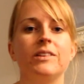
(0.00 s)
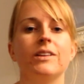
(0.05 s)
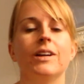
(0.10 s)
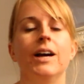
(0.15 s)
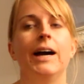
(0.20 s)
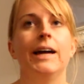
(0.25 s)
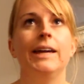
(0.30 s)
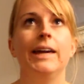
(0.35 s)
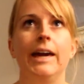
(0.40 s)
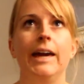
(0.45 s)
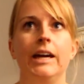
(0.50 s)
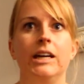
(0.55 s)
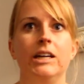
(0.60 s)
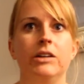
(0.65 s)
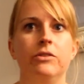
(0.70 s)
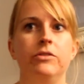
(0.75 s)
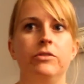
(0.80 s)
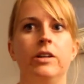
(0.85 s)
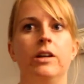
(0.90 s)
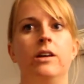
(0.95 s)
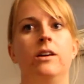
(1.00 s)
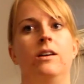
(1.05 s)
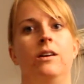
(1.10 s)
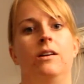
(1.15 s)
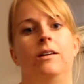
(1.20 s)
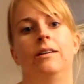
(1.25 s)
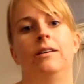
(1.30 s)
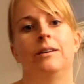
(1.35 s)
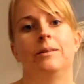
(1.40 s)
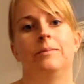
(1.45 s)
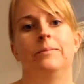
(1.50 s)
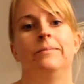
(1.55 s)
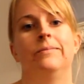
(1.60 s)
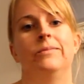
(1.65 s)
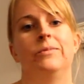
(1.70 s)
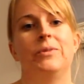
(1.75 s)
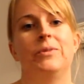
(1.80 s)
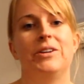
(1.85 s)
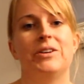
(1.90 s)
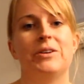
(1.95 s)
I caved.
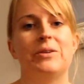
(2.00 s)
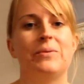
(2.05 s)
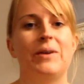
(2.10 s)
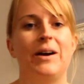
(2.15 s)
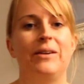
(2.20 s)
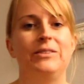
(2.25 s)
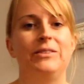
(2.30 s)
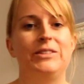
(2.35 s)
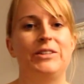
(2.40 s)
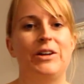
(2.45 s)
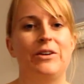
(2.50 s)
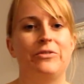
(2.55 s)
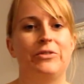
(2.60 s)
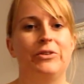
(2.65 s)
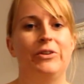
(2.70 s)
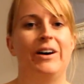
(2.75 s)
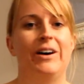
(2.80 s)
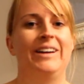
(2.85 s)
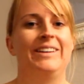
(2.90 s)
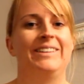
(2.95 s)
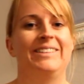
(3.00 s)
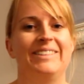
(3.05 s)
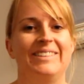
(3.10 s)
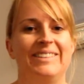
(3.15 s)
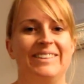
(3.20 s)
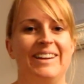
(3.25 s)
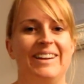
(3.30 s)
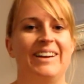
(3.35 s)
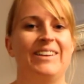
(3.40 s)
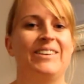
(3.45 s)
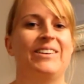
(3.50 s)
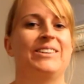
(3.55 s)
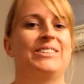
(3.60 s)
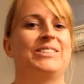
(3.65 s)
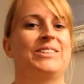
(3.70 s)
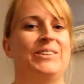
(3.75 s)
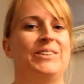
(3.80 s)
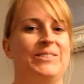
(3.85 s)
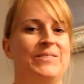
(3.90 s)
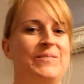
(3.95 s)
When you're around stuff a lot at
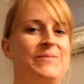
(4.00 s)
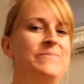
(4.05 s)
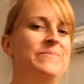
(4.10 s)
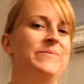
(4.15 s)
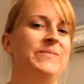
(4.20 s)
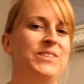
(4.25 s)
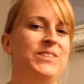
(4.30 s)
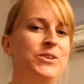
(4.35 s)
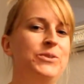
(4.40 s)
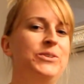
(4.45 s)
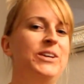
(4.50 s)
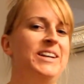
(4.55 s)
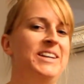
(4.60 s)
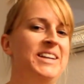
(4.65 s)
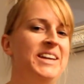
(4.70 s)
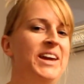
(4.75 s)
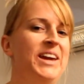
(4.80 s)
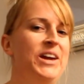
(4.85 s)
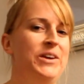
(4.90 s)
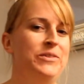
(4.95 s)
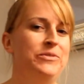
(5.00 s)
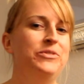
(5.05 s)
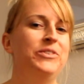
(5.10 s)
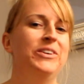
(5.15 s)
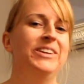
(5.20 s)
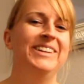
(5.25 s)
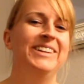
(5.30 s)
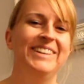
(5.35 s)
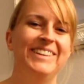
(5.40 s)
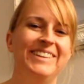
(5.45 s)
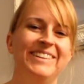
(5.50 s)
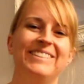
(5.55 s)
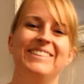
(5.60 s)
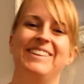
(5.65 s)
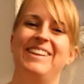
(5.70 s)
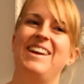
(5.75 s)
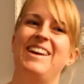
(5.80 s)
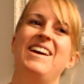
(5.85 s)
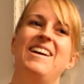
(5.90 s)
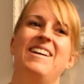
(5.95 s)
Costco, you tend to cave.
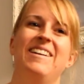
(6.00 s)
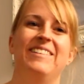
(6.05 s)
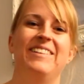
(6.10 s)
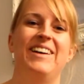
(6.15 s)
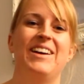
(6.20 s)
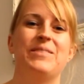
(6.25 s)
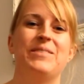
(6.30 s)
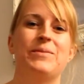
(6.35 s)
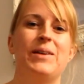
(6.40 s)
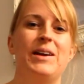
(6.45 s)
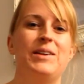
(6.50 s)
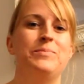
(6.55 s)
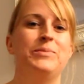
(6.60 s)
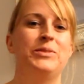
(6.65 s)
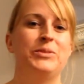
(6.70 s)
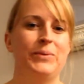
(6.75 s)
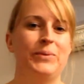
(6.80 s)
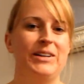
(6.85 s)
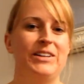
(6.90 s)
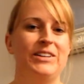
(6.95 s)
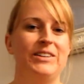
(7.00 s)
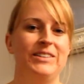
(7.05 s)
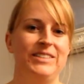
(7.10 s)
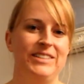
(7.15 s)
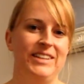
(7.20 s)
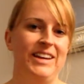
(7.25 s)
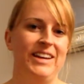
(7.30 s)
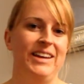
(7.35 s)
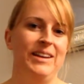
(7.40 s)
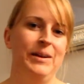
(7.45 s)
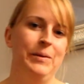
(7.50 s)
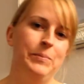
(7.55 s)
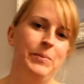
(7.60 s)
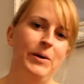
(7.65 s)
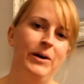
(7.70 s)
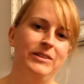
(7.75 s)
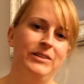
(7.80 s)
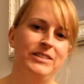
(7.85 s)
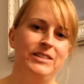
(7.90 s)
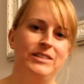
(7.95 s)
Like random sweaters and
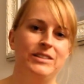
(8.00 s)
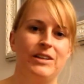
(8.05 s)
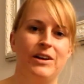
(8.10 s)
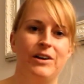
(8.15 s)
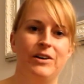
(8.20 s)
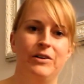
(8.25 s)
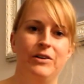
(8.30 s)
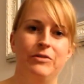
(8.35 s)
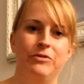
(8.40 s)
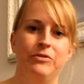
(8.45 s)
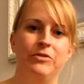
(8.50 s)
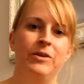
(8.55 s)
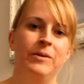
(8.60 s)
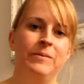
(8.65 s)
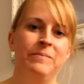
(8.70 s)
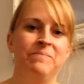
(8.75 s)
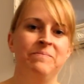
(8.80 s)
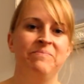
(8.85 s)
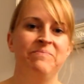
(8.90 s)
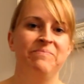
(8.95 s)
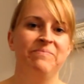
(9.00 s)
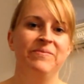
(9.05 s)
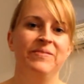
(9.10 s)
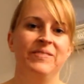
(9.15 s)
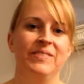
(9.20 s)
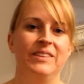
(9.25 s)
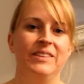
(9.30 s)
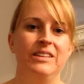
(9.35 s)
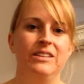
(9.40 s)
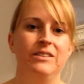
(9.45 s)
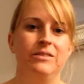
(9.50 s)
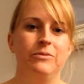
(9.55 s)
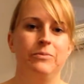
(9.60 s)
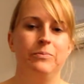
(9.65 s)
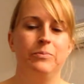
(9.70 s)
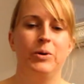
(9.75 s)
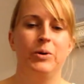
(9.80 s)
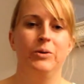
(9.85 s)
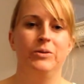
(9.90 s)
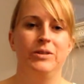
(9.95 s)
boxes of
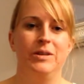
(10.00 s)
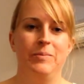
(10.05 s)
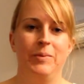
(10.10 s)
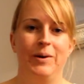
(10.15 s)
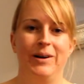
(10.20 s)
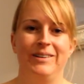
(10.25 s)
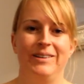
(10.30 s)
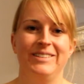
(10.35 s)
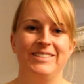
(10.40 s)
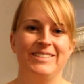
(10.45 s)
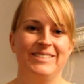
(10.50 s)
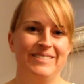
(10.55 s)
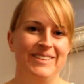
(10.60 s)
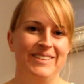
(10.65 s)
protein bars.